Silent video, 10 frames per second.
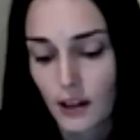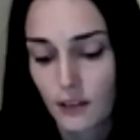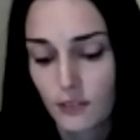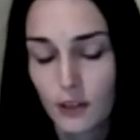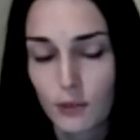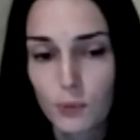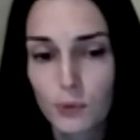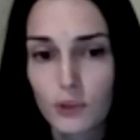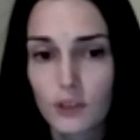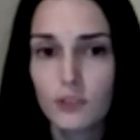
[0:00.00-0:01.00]
any
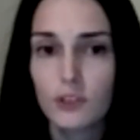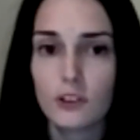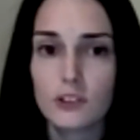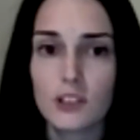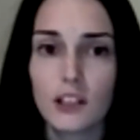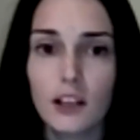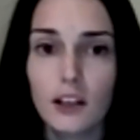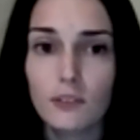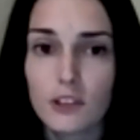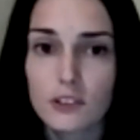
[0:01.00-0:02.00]
reward if you don't take any
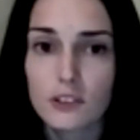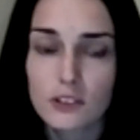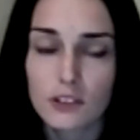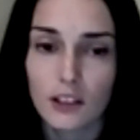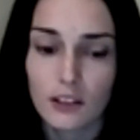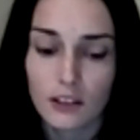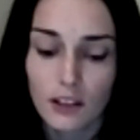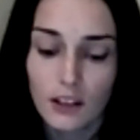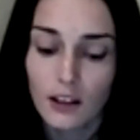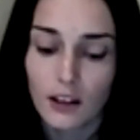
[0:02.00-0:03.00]
risks. And
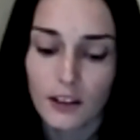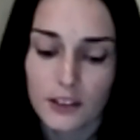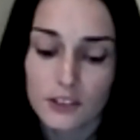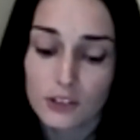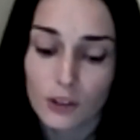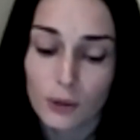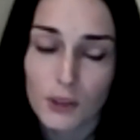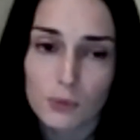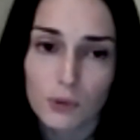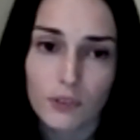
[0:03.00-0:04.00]
there's so much
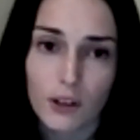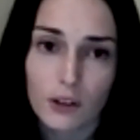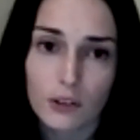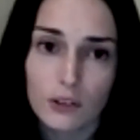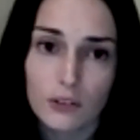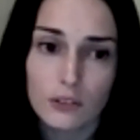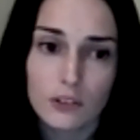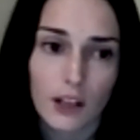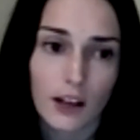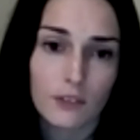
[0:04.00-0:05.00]
more value to
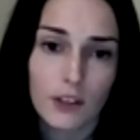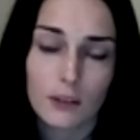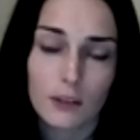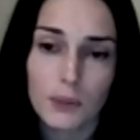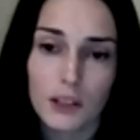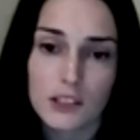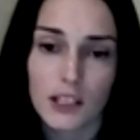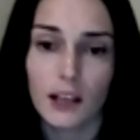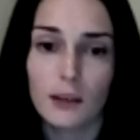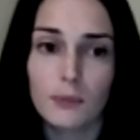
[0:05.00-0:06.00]
having a bigger
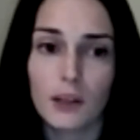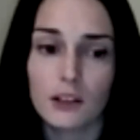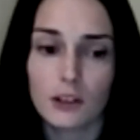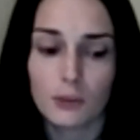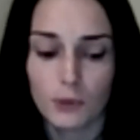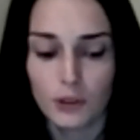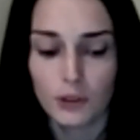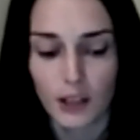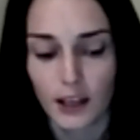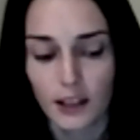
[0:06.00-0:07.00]
team and then
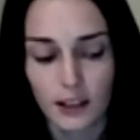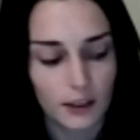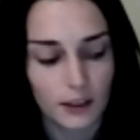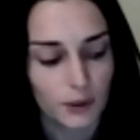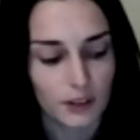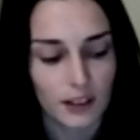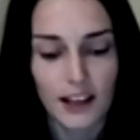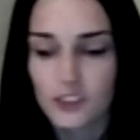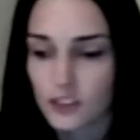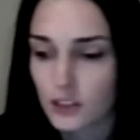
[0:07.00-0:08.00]
communicating with
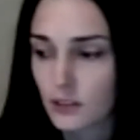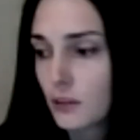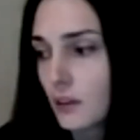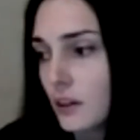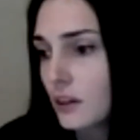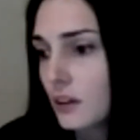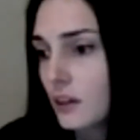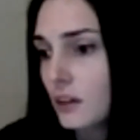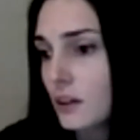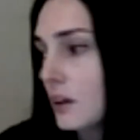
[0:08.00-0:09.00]
larger
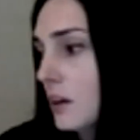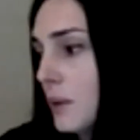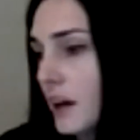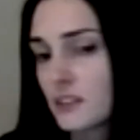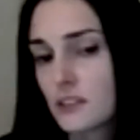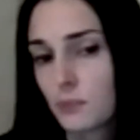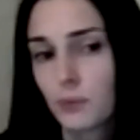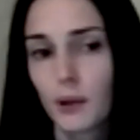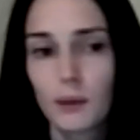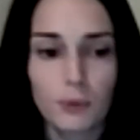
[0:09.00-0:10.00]
amounts of
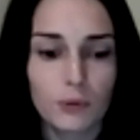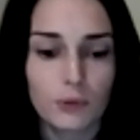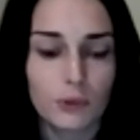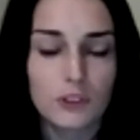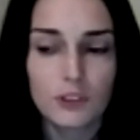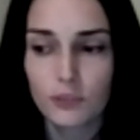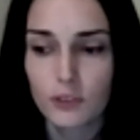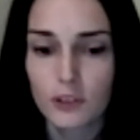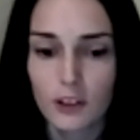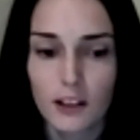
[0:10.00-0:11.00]
people or different
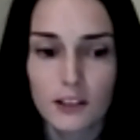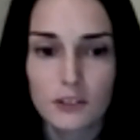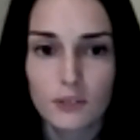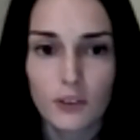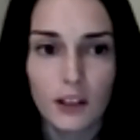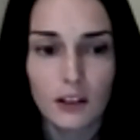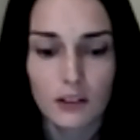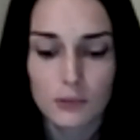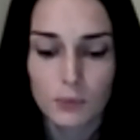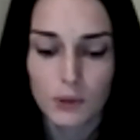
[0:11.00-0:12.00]
kinds of
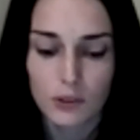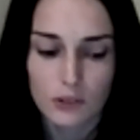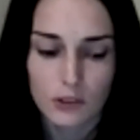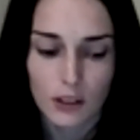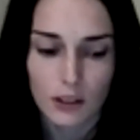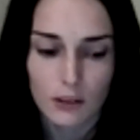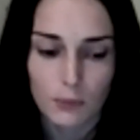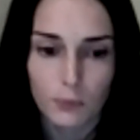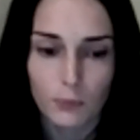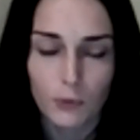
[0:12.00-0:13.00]
thinkers, because you get
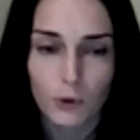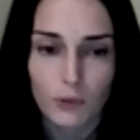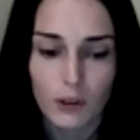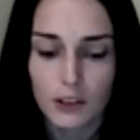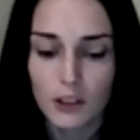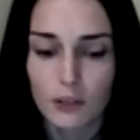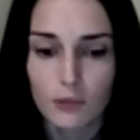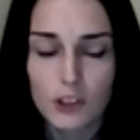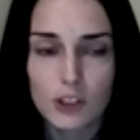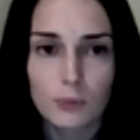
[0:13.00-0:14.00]
a
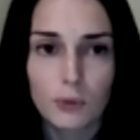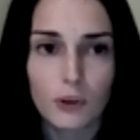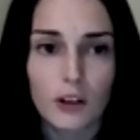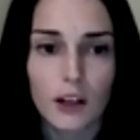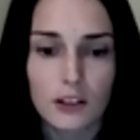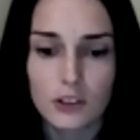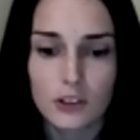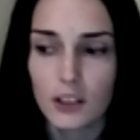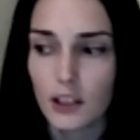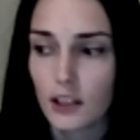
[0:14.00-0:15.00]
richer product, you get